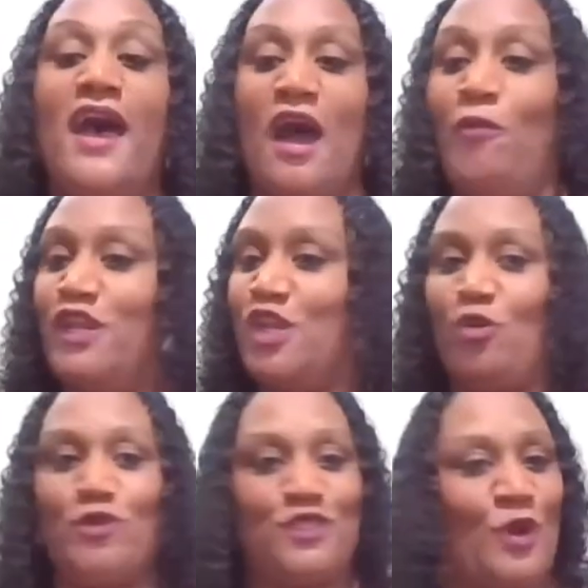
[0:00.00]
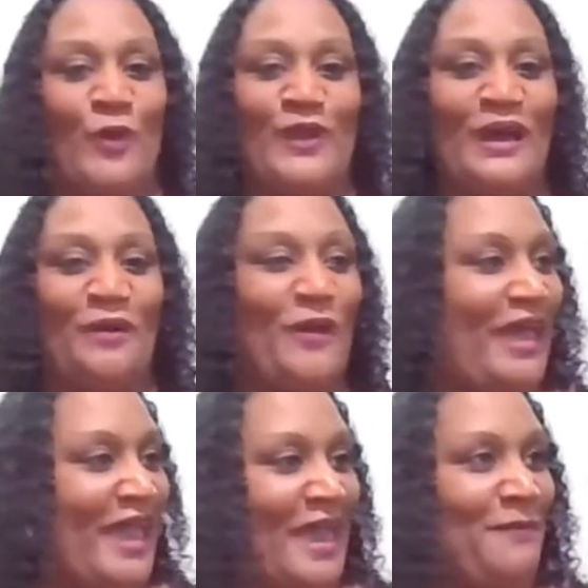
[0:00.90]
I want to know what's going on. What
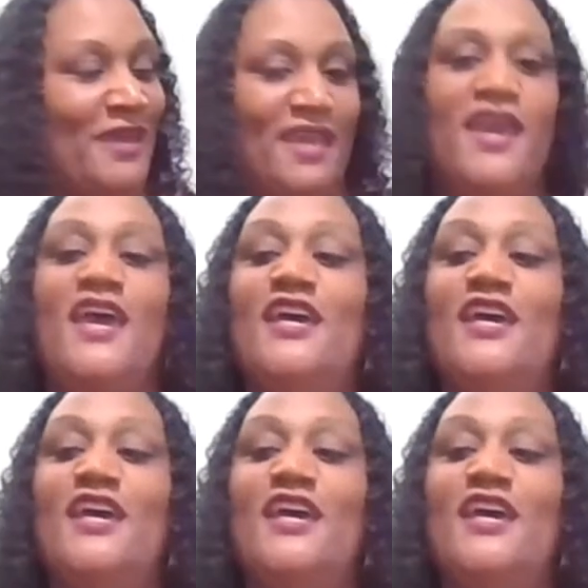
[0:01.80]
happened?